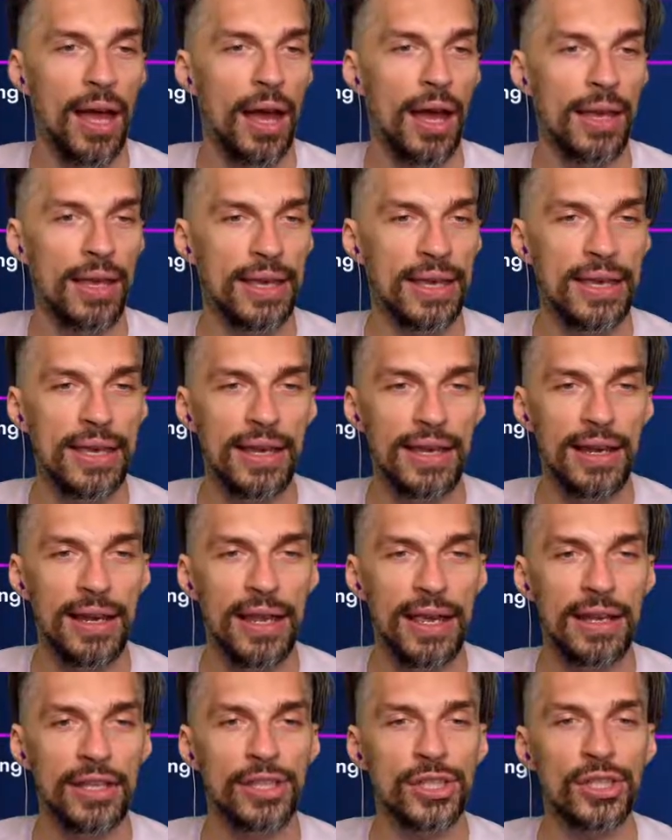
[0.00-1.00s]

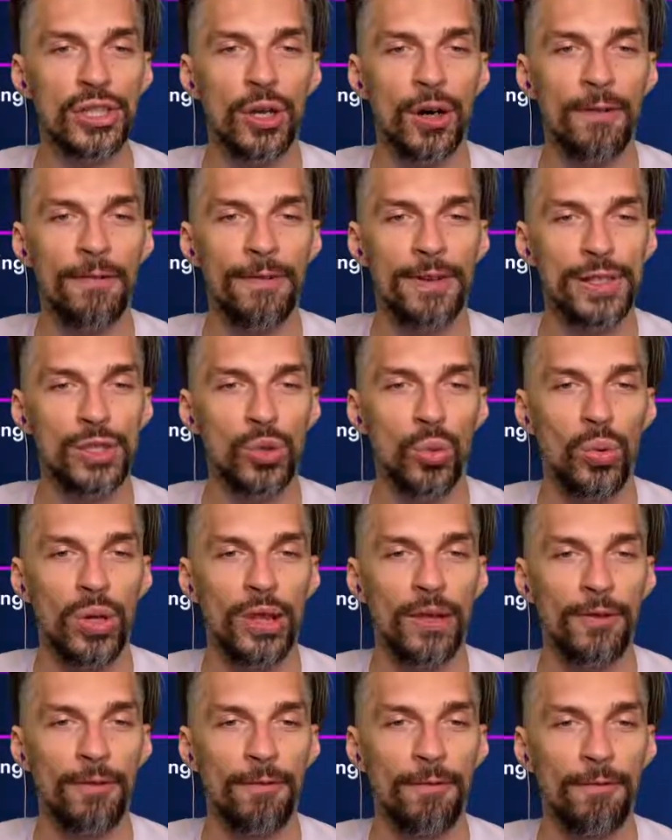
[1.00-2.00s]
Hilly surface
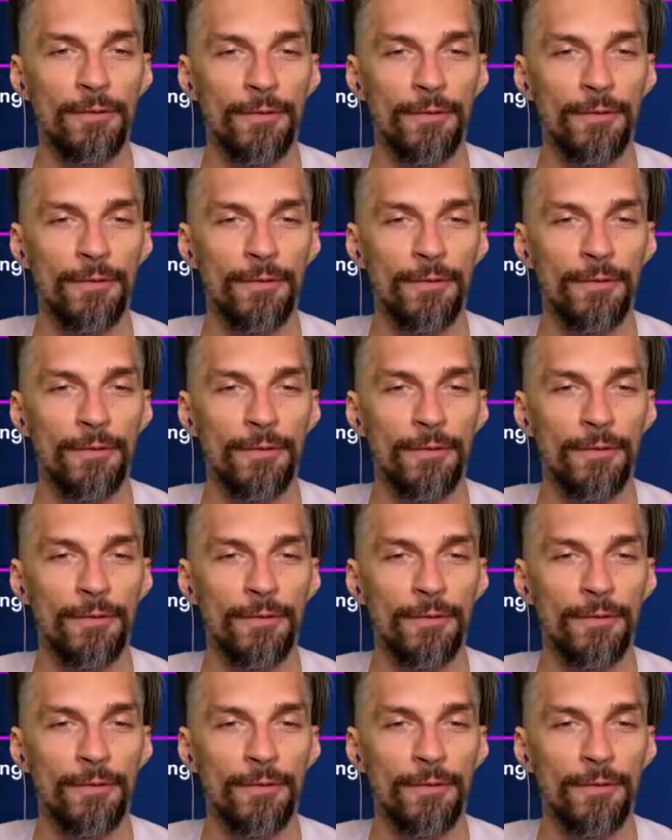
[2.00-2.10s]
with